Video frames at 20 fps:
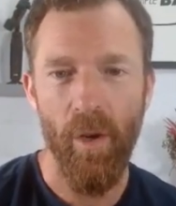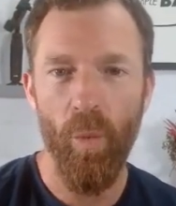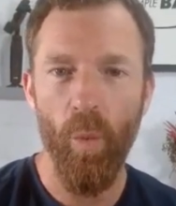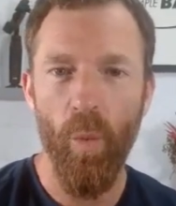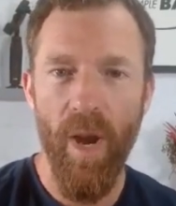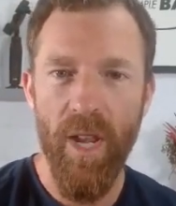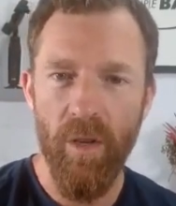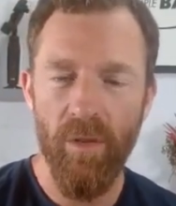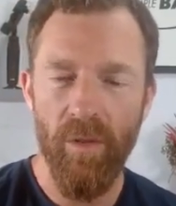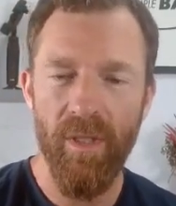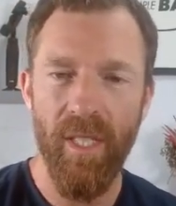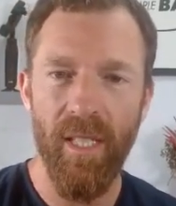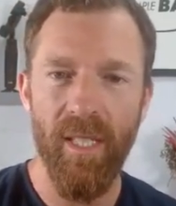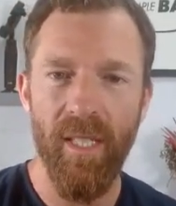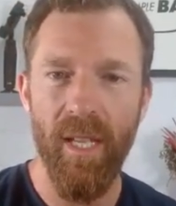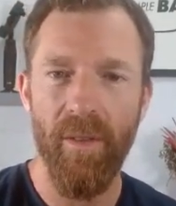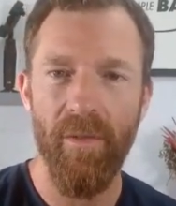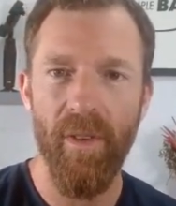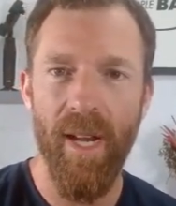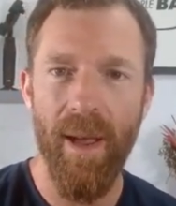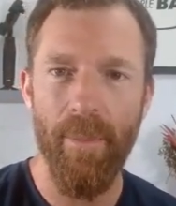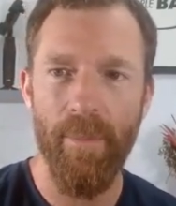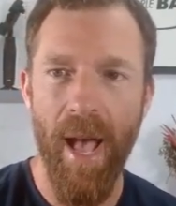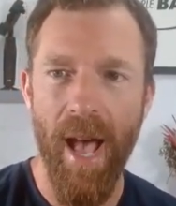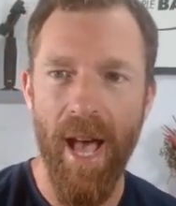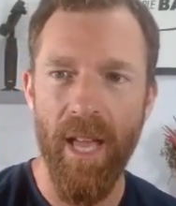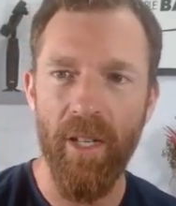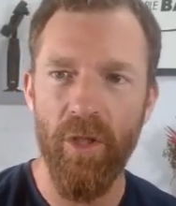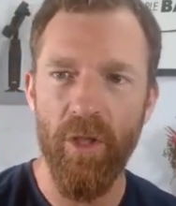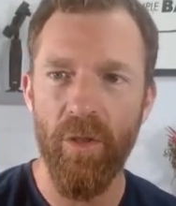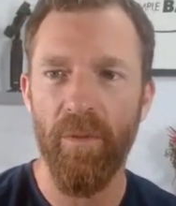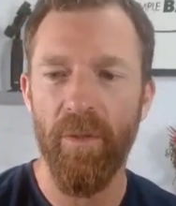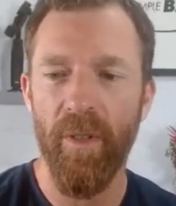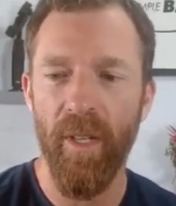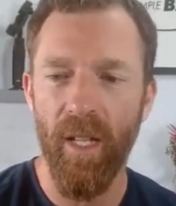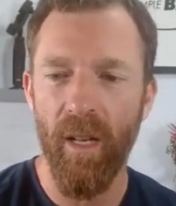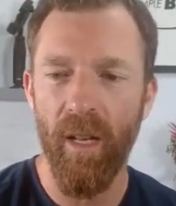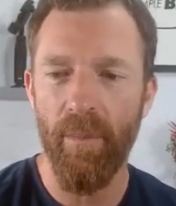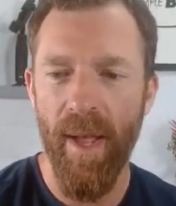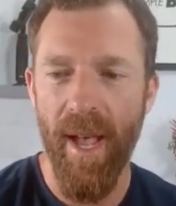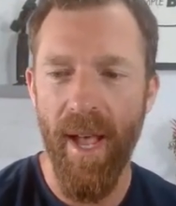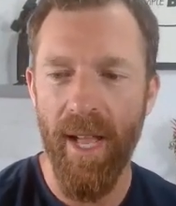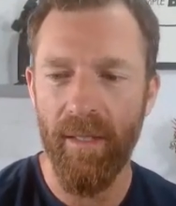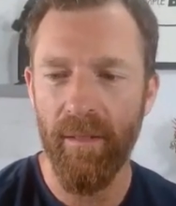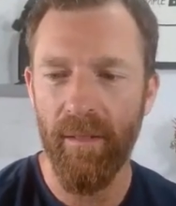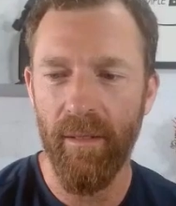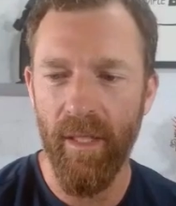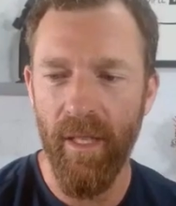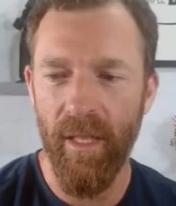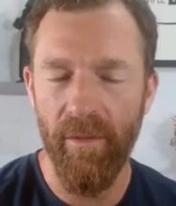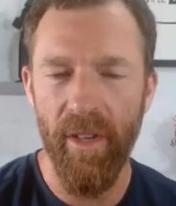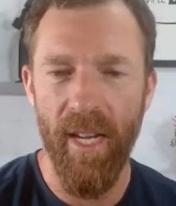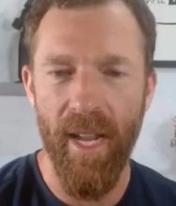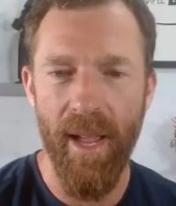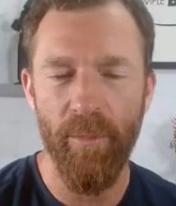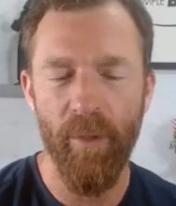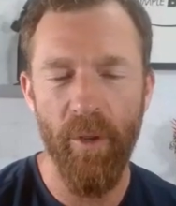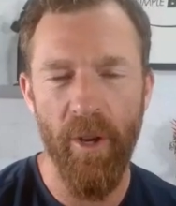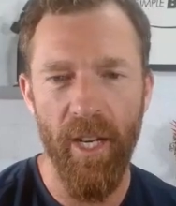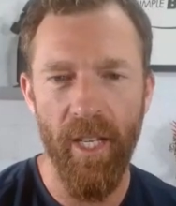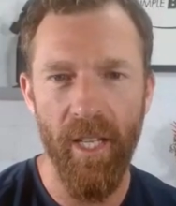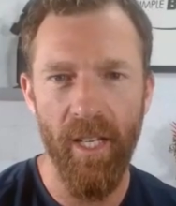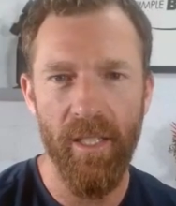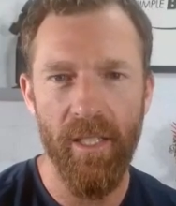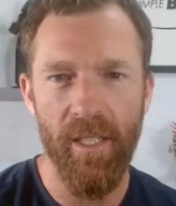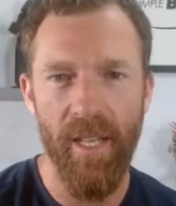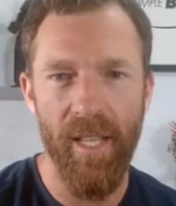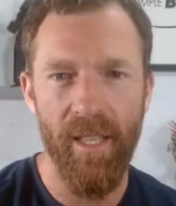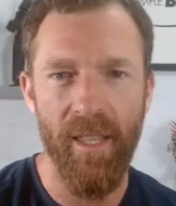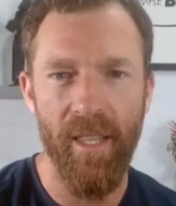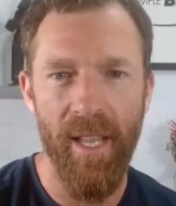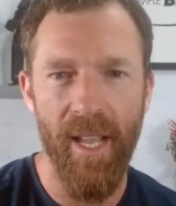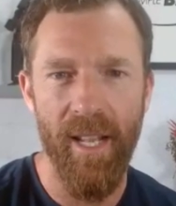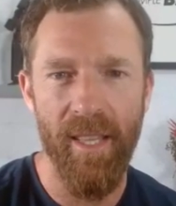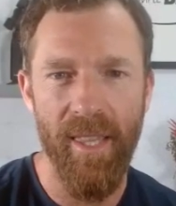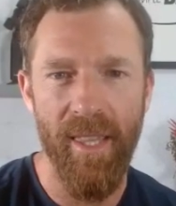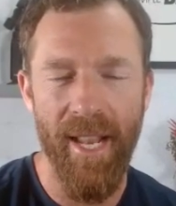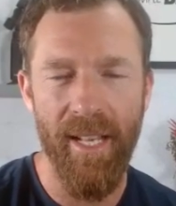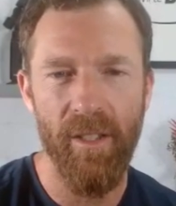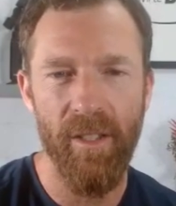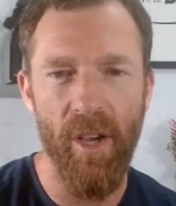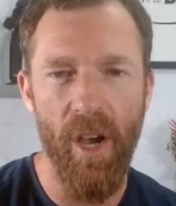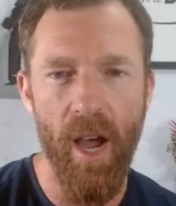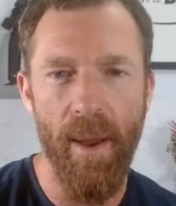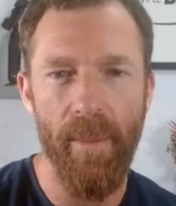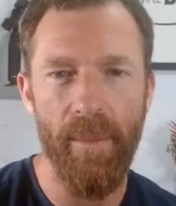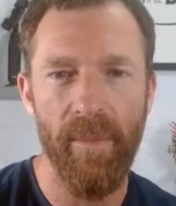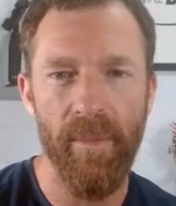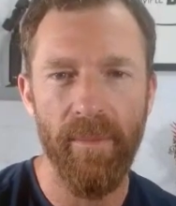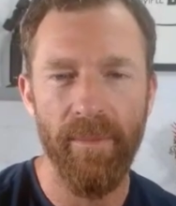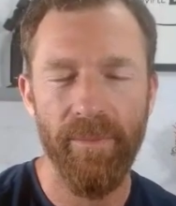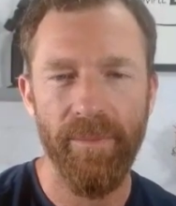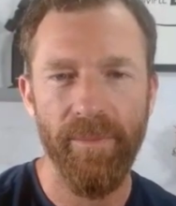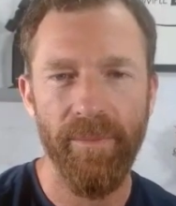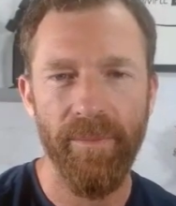So when you did give it up, how did you feel about giving up cricket at that time?